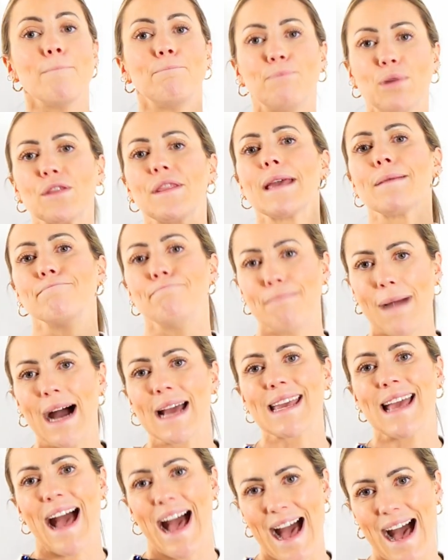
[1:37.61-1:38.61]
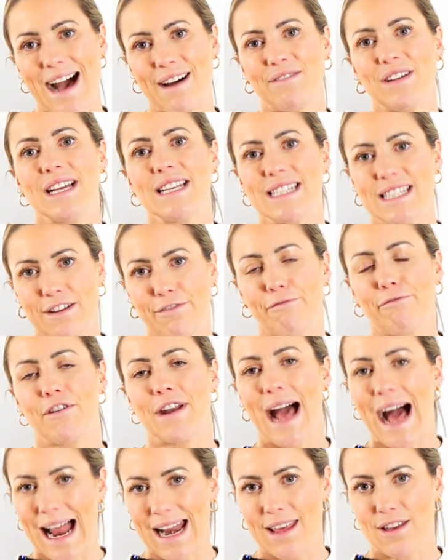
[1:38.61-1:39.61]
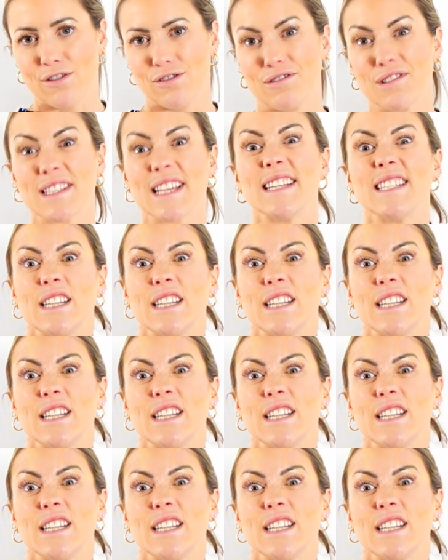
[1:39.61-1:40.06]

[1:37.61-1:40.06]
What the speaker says: but they might have different alleles,